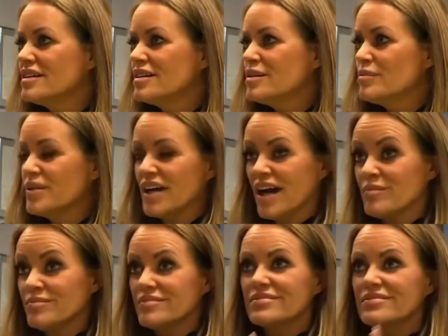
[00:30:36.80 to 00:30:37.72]
Yep. But
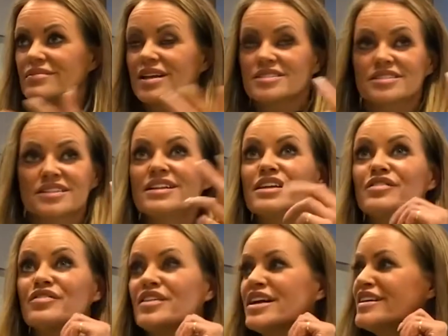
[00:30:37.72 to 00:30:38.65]
I still
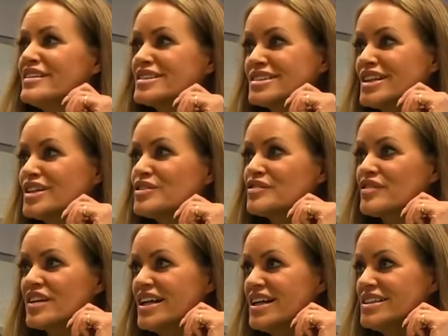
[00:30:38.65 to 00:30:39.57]
live here in this little
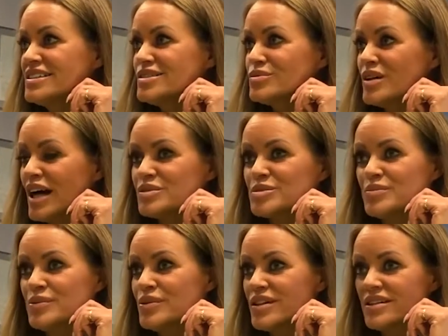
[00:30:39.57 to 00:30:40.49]
village where I was
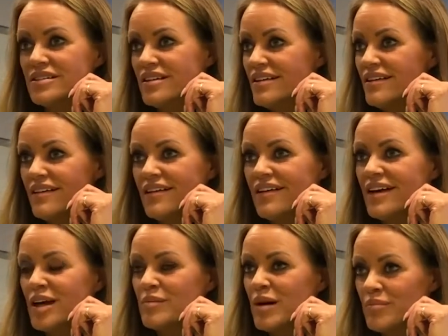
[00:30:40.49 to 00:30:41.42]
born,
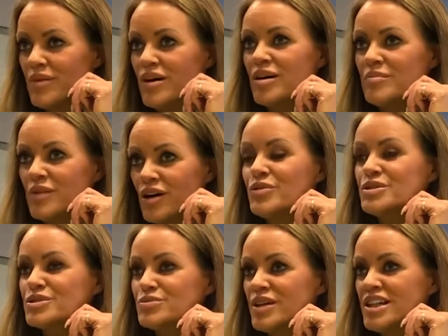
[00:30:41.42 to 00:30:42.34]
and my mom
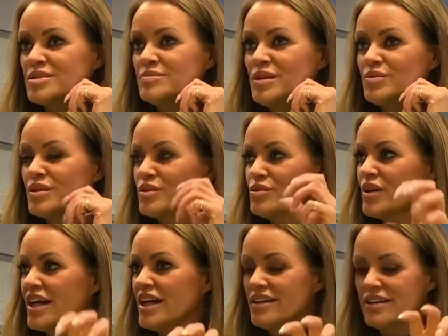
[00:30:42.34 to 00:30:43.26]
always raised me with
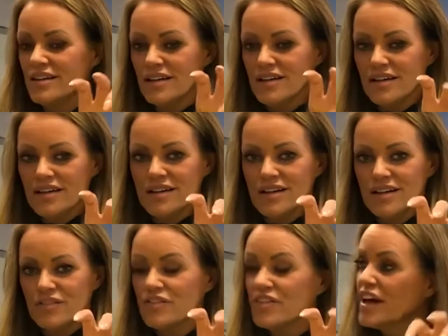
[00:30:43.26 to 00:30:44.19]
great
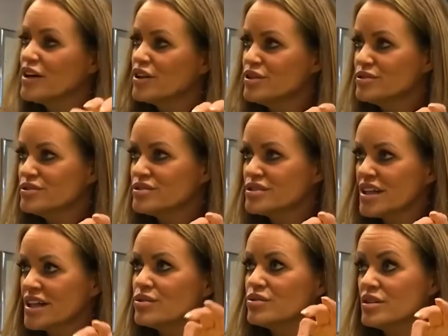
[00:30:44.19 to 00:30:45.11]
values
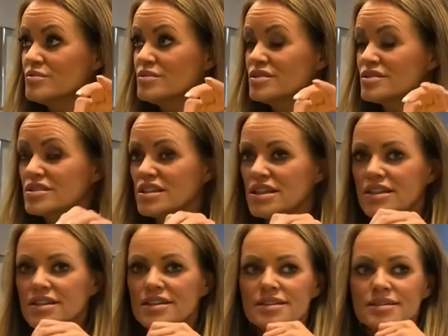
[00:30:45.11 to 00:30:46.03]
and norms.
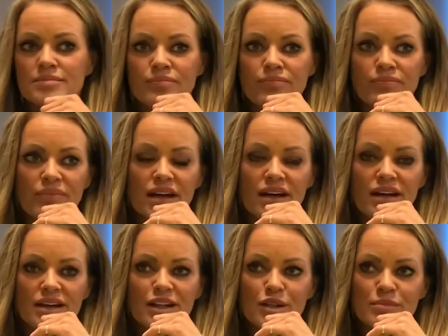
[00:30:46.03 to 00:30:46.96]

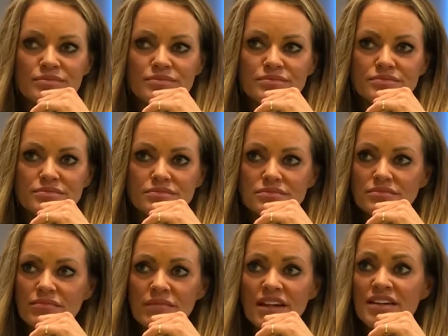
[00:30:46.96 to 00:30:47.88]
And
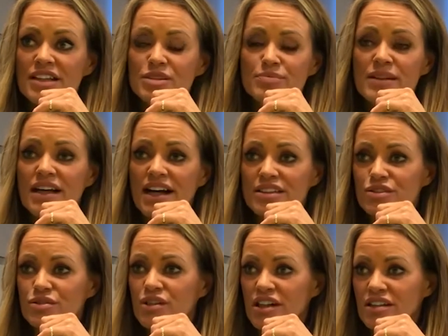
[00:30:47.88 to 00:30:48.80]
that's be kind
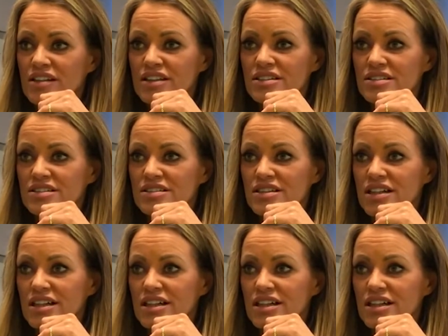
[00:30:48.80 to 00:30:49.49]
to others.